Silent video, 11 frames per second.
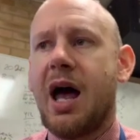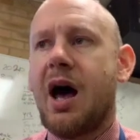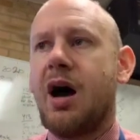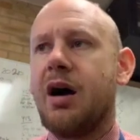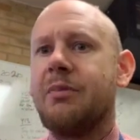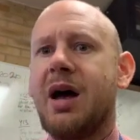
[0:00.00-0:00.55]

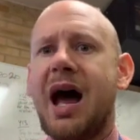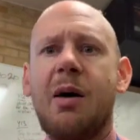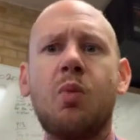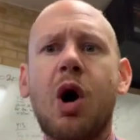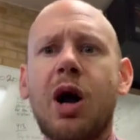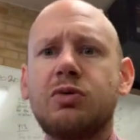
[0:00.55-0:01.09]
Um, and
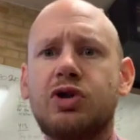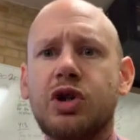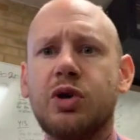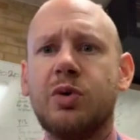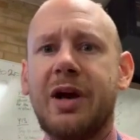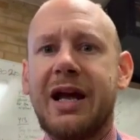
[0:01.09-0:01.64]
what I'll
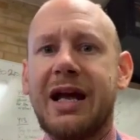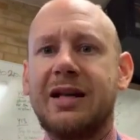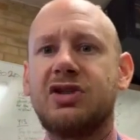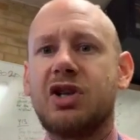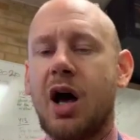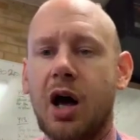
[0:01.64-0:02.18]
do
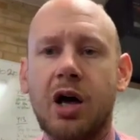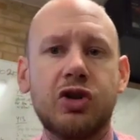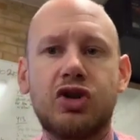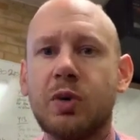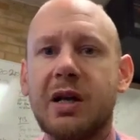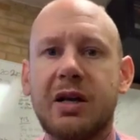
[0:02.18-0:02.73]
is uh,
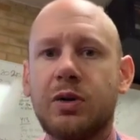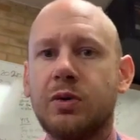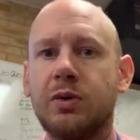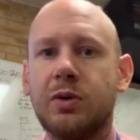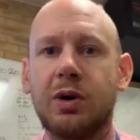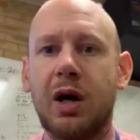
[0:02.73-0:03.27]
do a
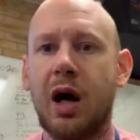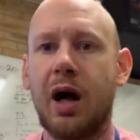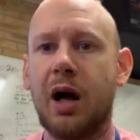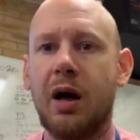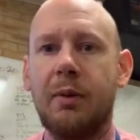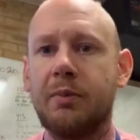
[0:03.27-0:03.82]
little
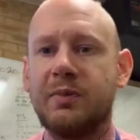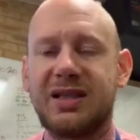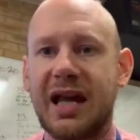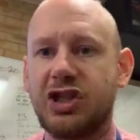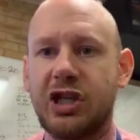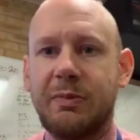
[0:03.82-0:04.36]
uh,
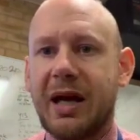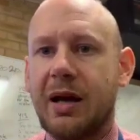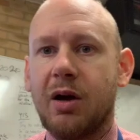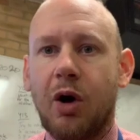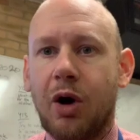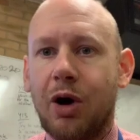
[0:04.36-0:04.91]
sketchy bit
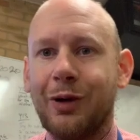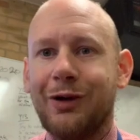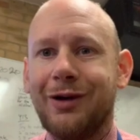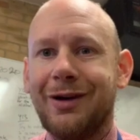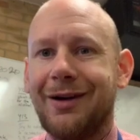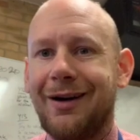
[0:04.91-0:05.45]

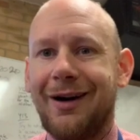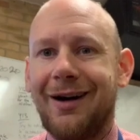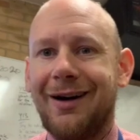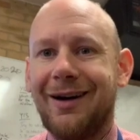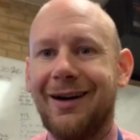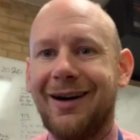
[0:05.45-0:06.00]
on
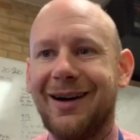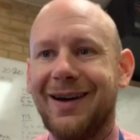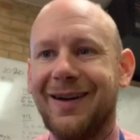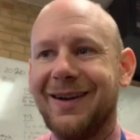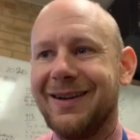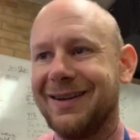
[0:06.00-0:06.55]

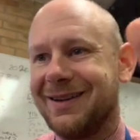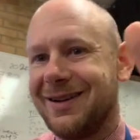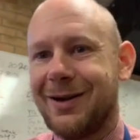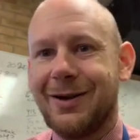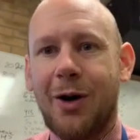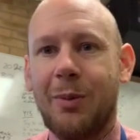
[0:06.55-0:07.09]
uh,
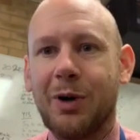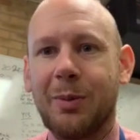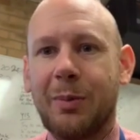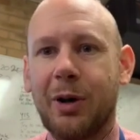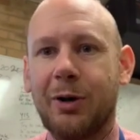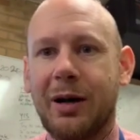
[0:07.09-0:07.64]
on one of my
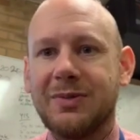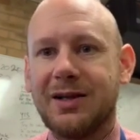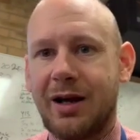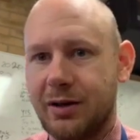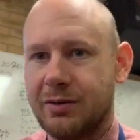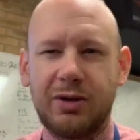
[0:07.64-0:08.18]
programs
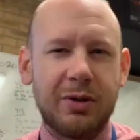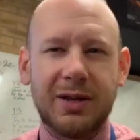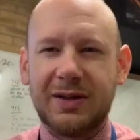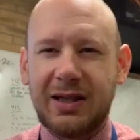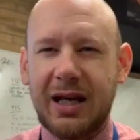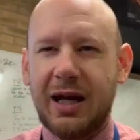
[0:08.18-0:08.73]
and you can
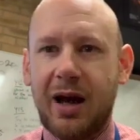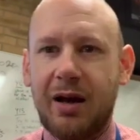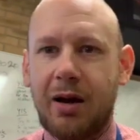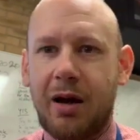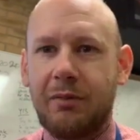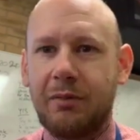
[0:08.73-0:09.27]
see
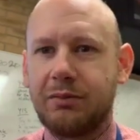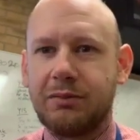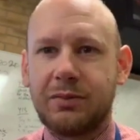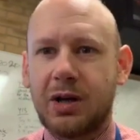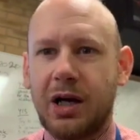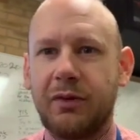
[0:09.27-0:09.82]
um,
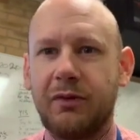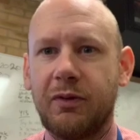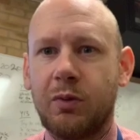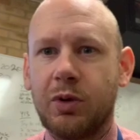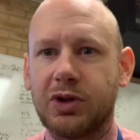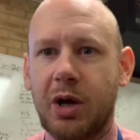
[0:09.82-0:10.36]
kind of
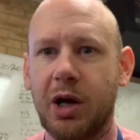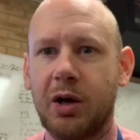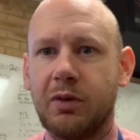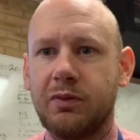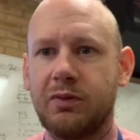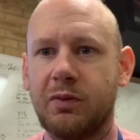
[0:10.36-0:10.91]
what's going
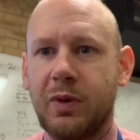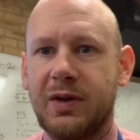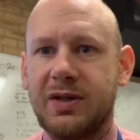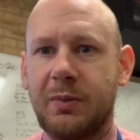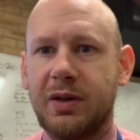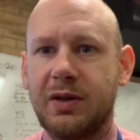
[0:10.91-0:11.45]
on with
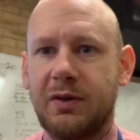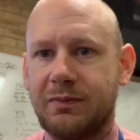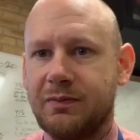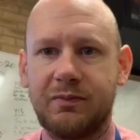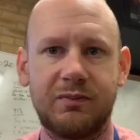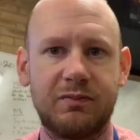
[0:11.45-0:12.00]
some of the
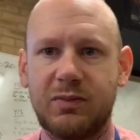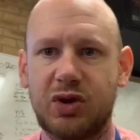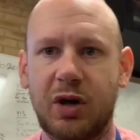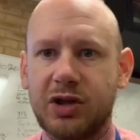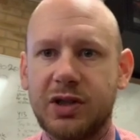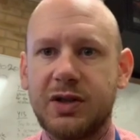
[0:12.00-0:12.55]

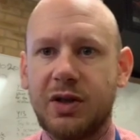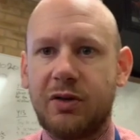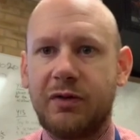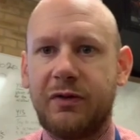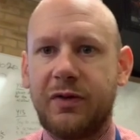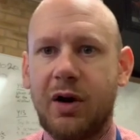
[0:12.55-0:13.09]
structures
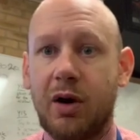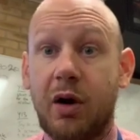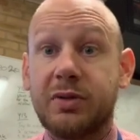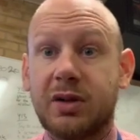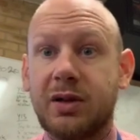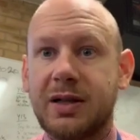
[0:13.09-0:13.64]
of uh,
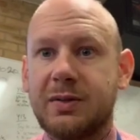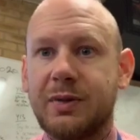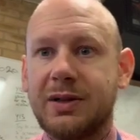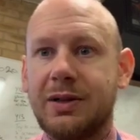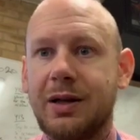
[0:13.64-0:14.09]
optical isomers.